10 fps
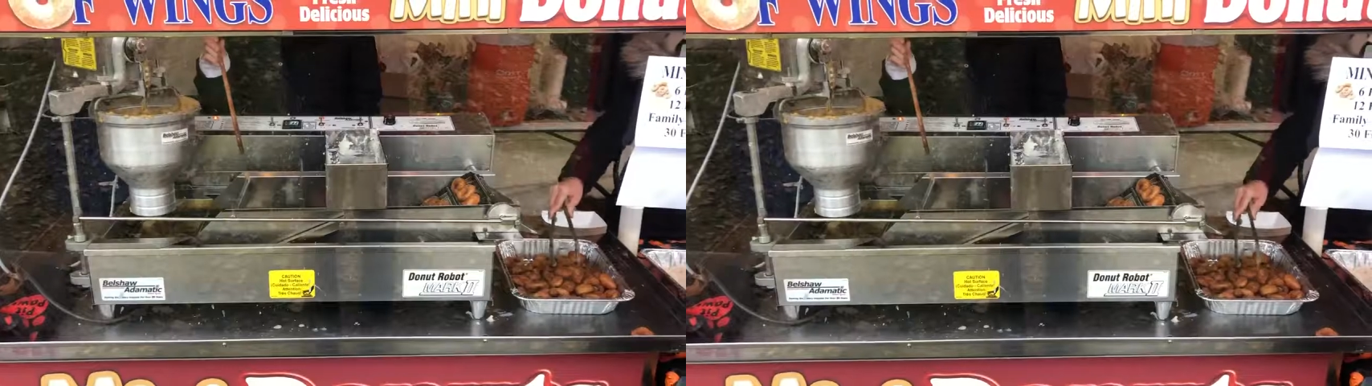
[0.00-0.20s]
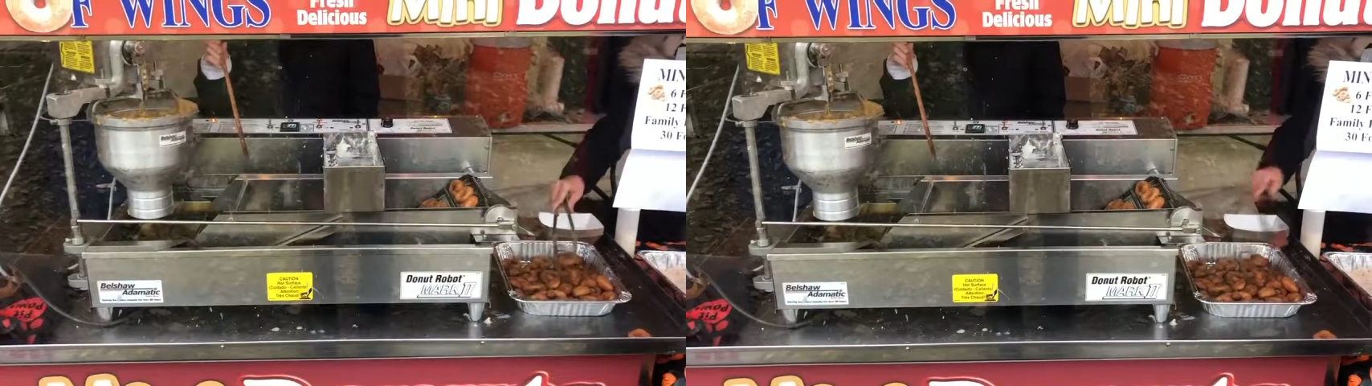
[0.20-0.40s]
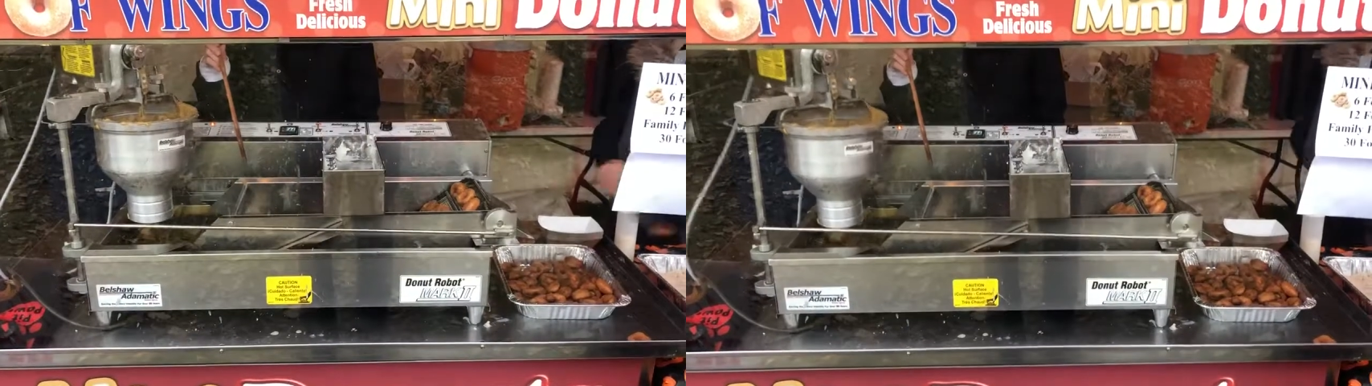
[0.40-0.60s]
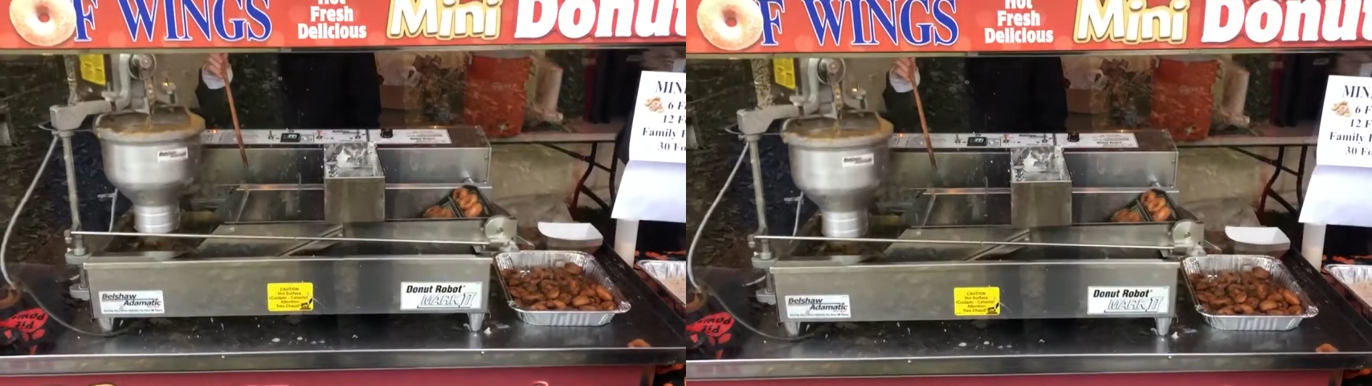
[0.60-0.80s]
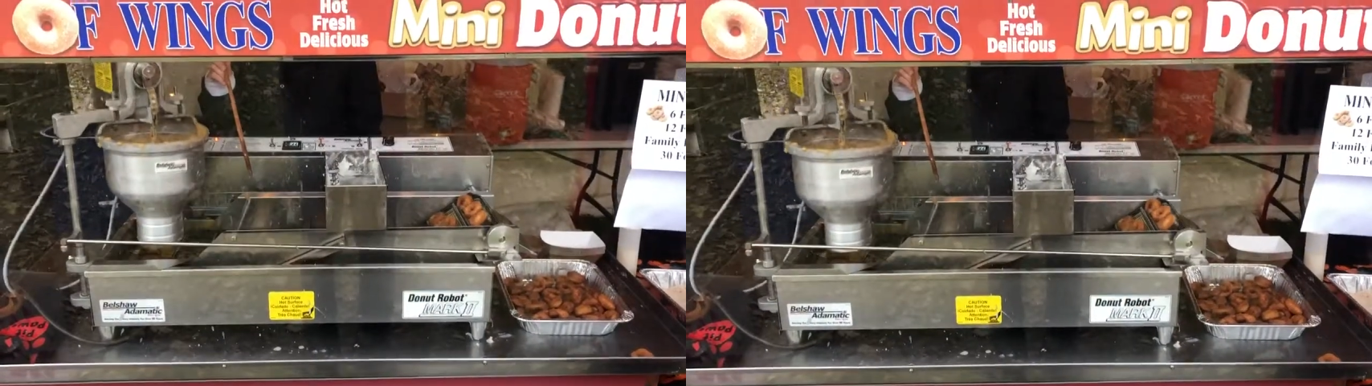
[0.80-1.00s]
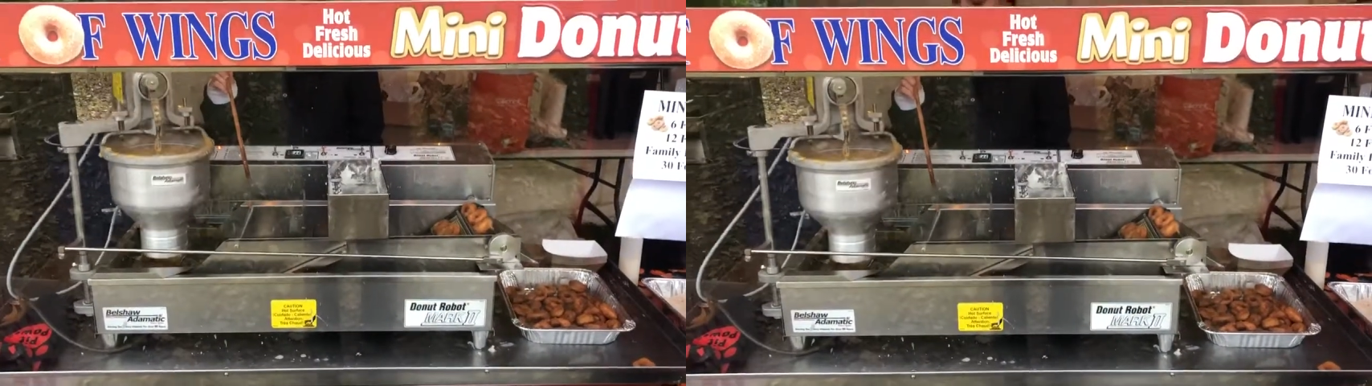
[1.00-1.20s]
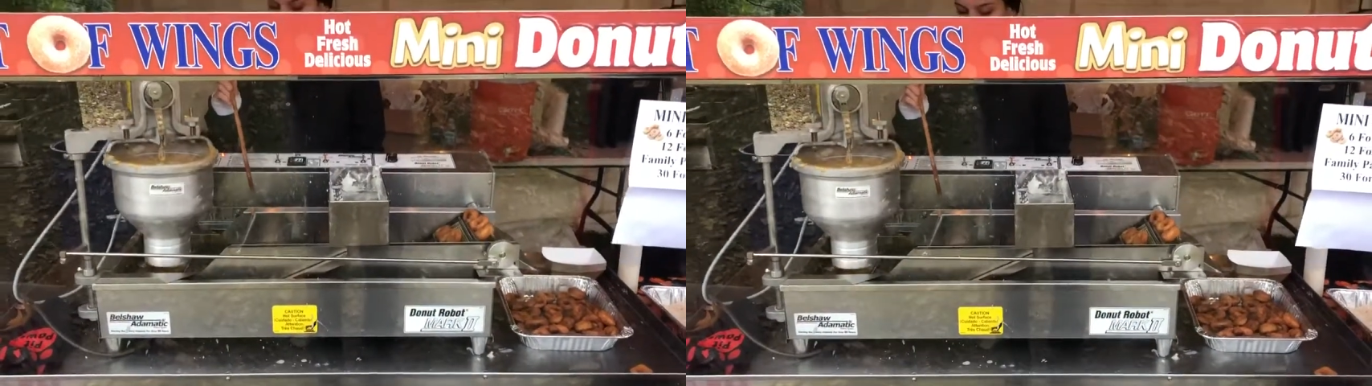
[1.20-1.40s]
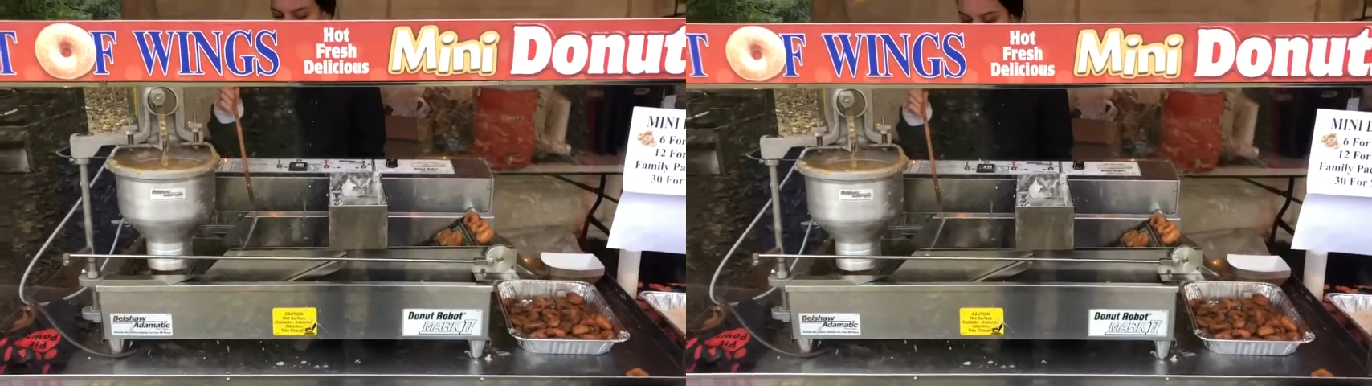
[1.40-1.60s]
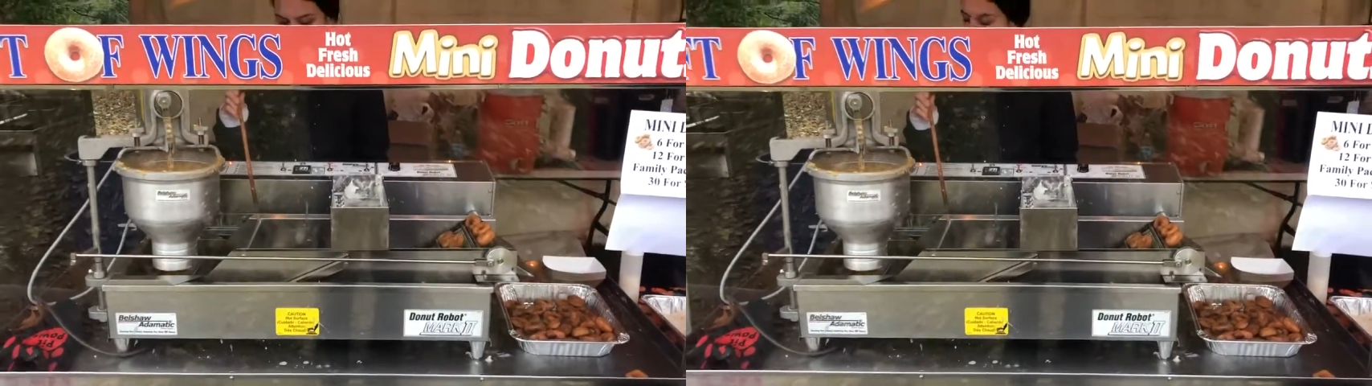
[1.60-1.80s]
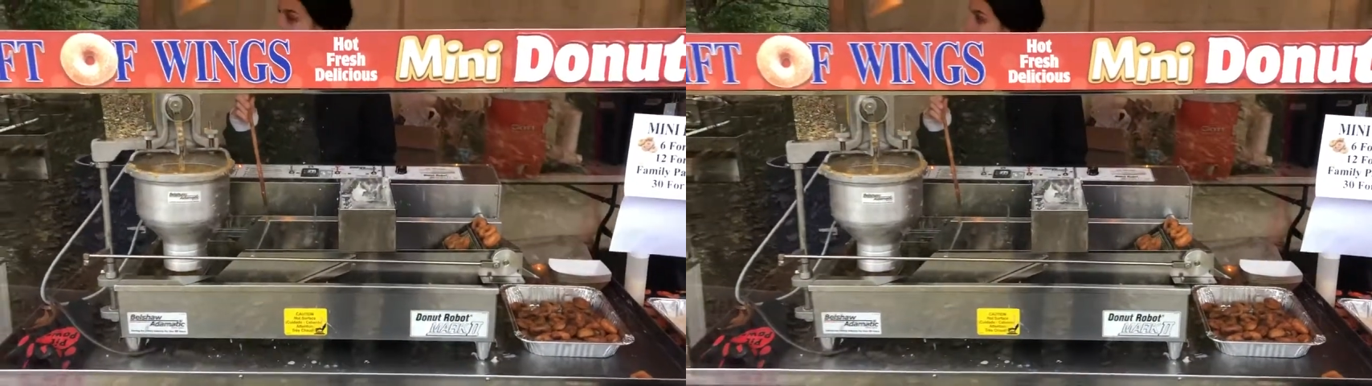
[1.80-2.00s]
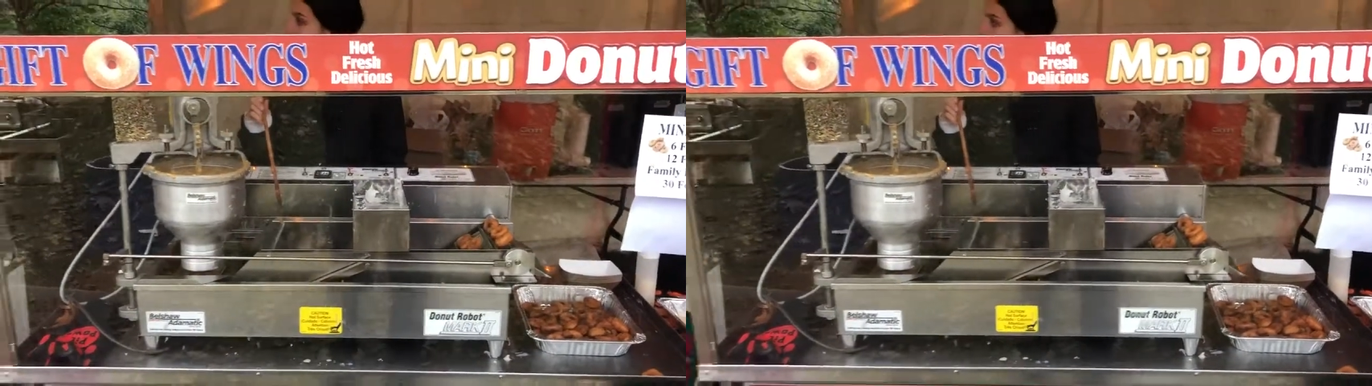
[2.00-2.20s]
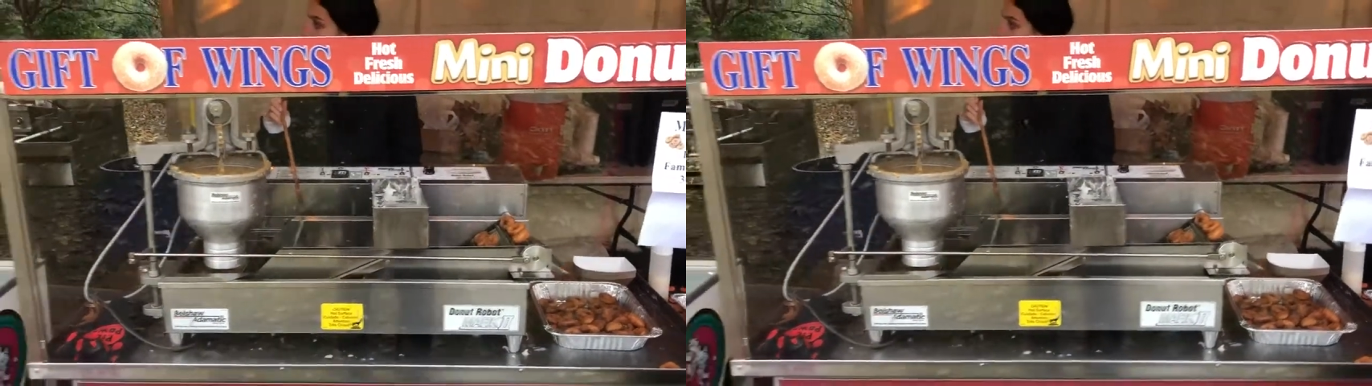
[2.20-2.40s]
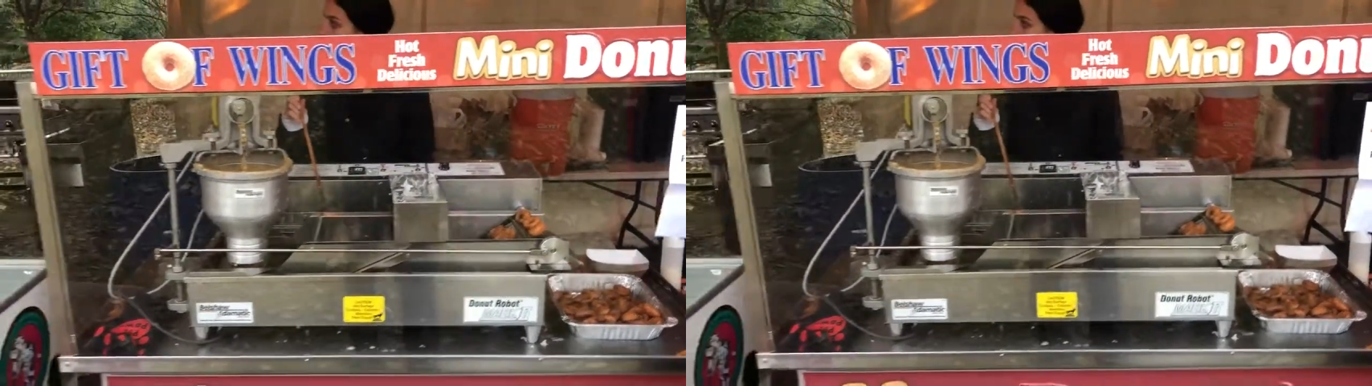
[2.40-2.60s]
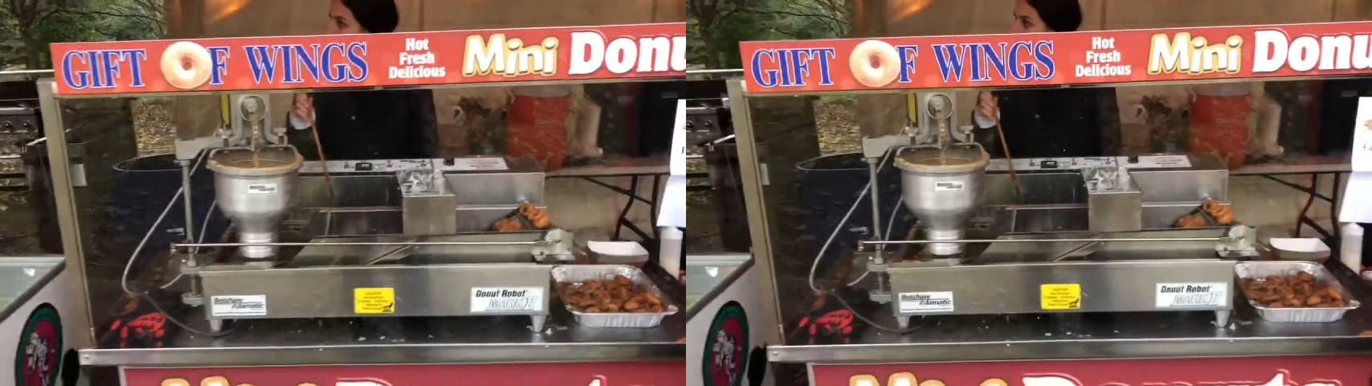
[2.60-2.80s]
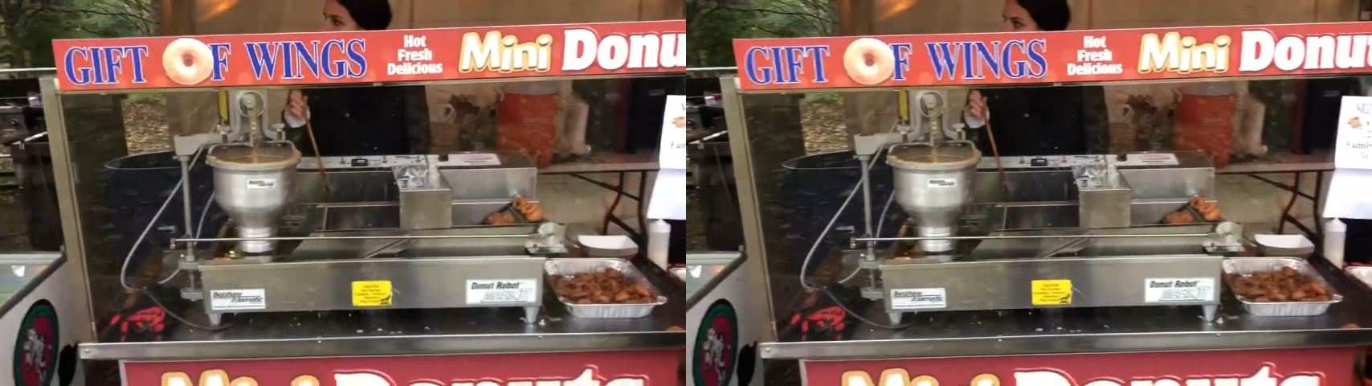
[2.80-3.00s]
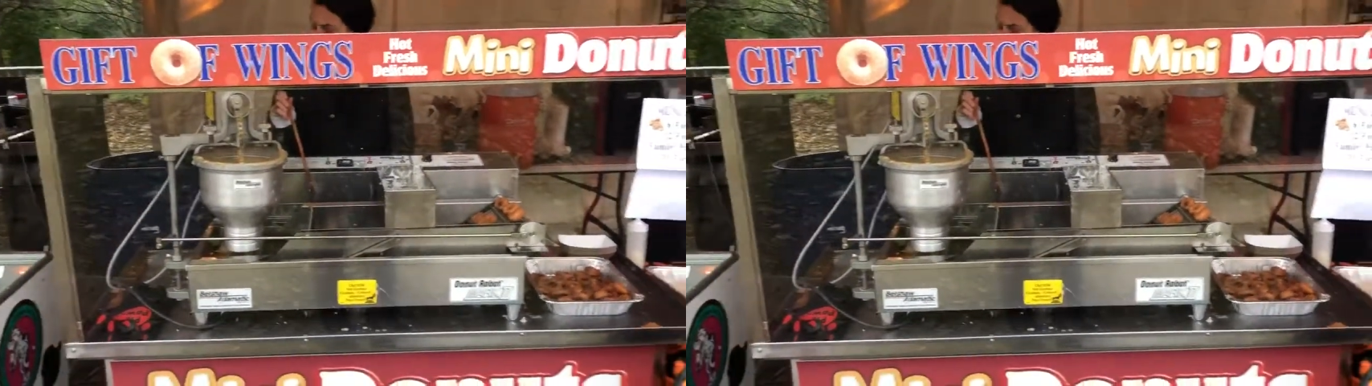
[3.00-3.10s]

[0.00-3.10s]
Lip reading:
No face is visible, so there are no lips to read.